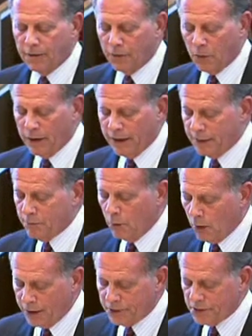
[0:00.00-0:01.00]
for a
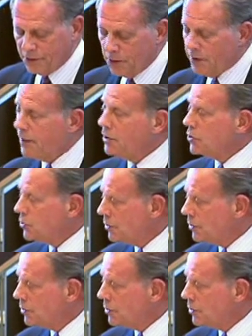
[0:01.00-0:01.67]
March 30,